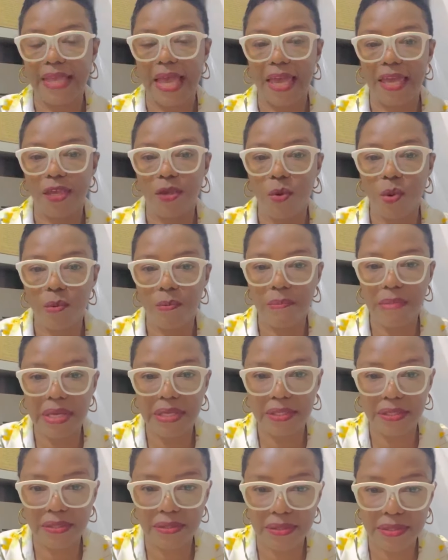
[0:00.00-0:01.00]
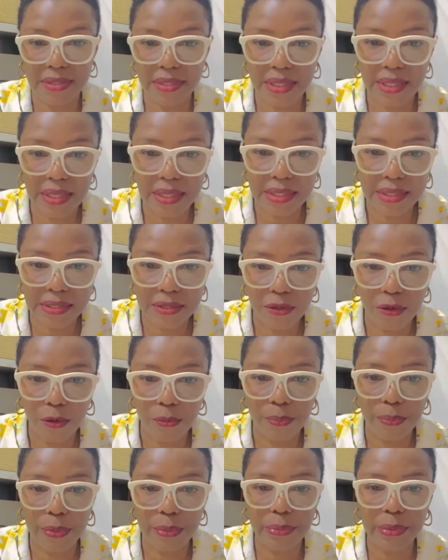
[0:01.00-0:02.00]
You are meant to see it, or
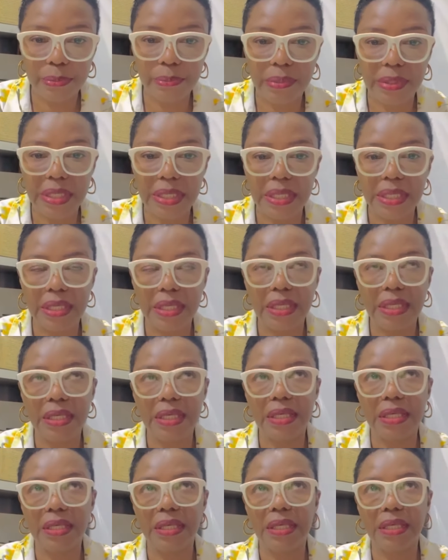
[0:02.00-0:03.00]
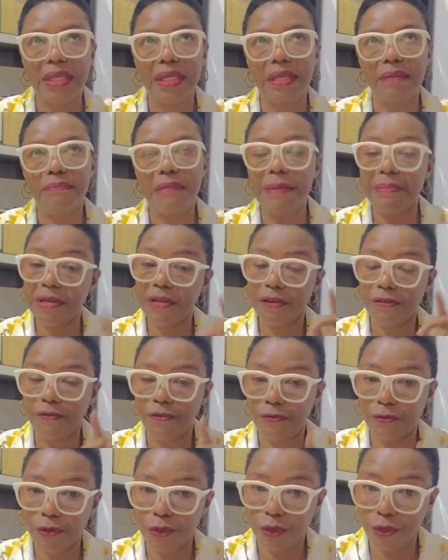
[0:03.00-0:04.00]
probably, maybe not
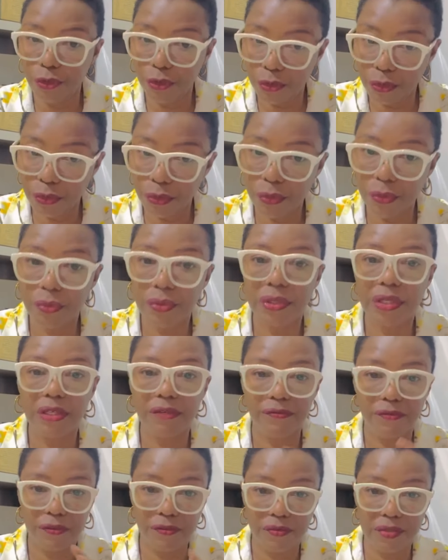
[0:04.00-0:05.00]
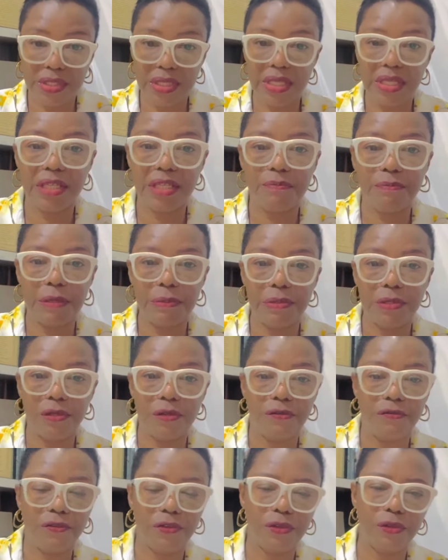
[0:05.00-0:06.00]
for you. If you've seen maybe
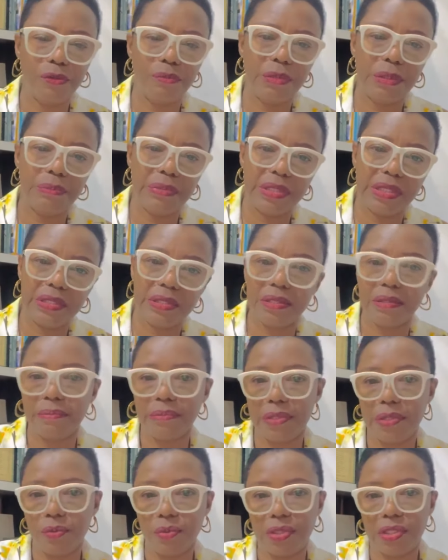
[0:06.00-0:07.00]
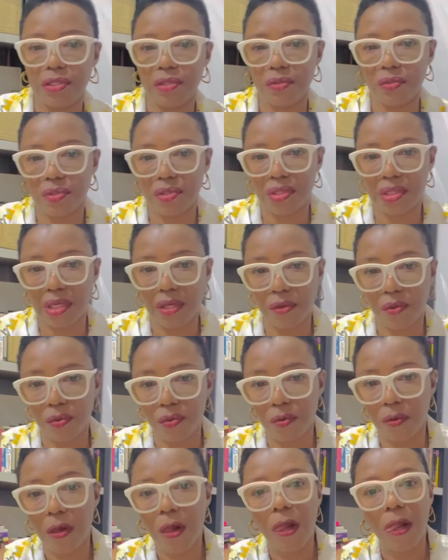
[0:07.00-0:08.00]
not for you. Maybe there's somebody within your
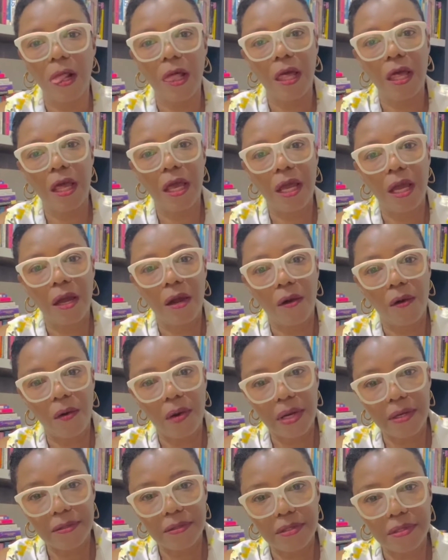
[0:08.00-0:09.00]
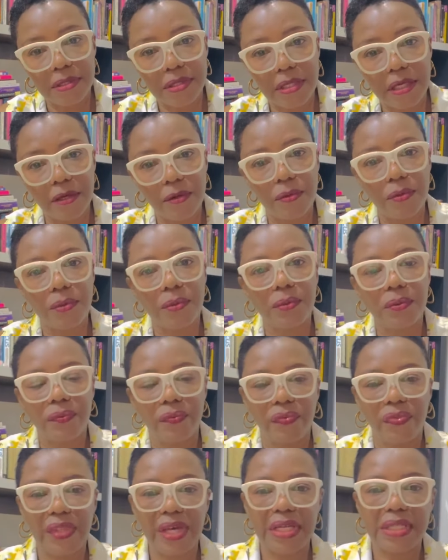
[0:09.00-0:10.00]
circle or outer circle
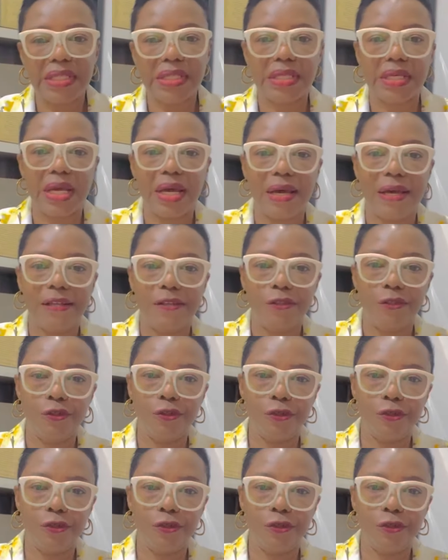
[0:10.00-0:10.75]
that can